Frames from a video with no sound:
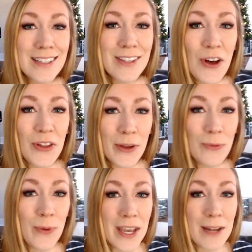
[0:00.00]
So,
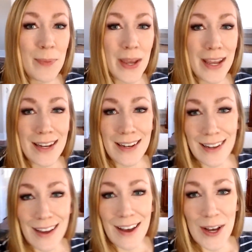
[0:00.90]
like, we had
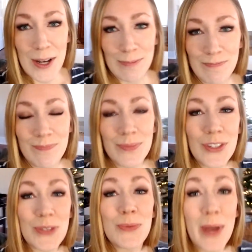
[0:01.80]
been
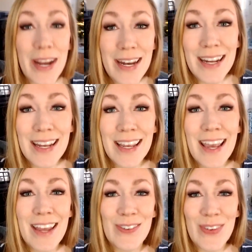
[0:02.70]
just
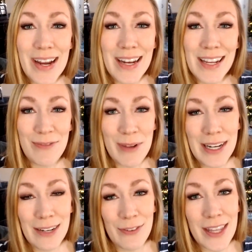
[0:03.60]
waiting and waiting and
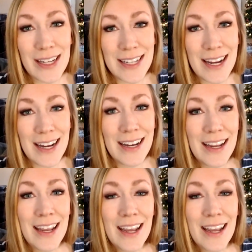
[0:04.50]
waiting for that day.